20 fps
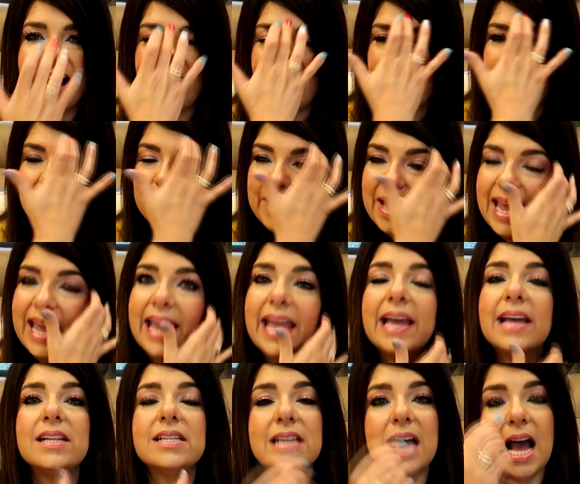Um,
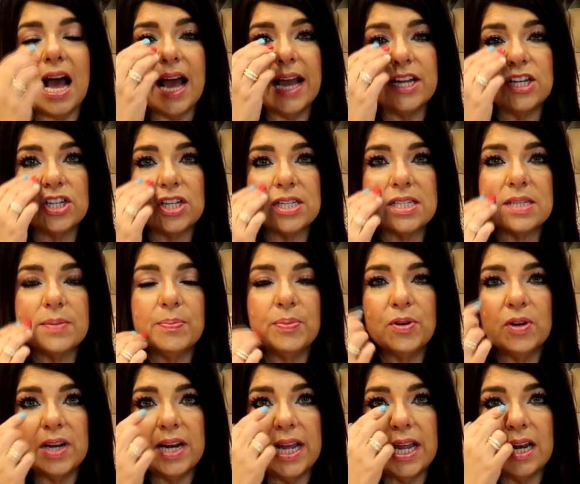and I just
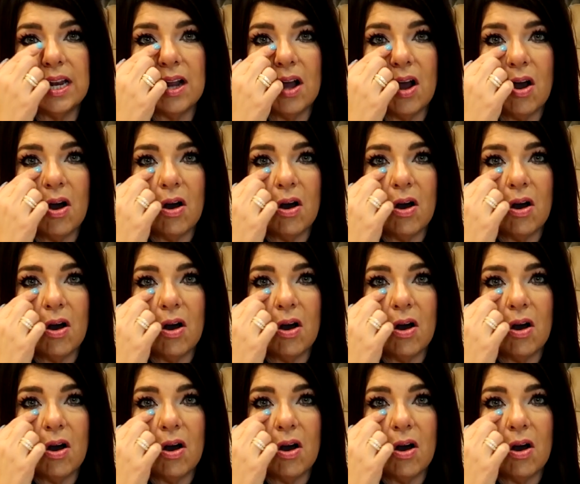put it